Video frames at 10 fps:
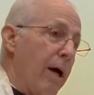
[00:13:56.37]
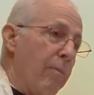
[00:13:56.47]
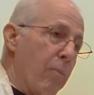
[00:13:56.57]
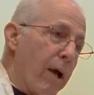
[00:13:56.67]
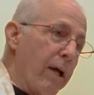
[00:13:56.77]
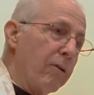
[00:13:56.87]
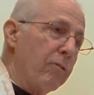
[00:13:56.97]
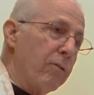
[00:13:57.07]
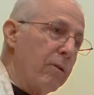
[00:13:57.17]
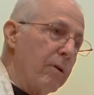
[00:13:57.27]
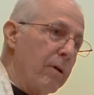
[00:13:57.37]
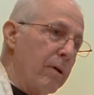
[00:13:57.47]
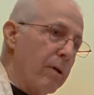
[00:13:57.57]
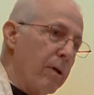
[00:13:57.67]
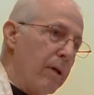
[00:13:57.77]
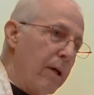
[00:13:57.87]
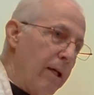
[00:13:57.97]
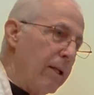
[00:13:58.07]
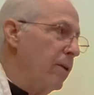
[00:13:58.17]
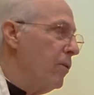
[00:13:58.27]
and brings
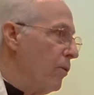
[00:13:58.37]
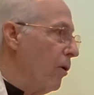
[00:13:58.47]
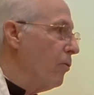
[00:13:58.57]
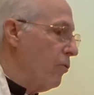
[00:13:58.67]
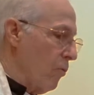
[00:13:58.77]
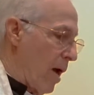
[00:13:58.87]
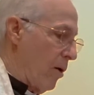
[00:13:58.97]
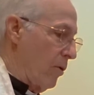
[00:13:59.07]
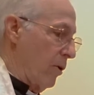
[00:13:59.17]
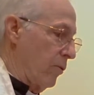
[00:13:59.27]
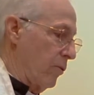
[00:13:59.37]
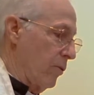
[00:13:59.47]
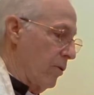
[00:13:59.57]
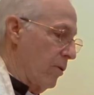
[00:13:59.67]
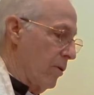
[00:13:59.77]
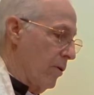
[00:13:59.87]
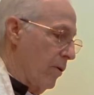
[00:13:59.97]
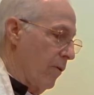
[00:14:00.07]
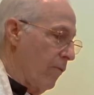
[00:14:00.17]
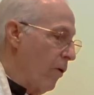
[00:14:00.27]
healing to those around us
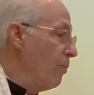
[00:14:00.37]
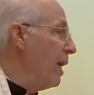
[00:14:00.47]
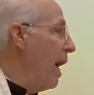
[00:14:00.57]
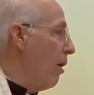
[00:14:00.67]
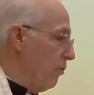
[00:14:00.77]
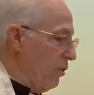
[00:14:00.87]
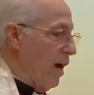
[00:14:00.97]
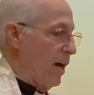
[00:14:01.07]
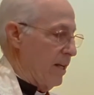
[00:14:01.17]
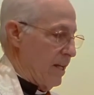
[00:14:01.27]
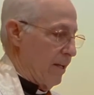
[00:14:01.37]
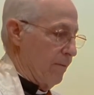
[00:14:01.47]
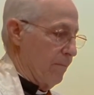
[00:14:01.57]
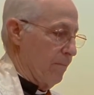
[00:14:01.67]
from the outside in.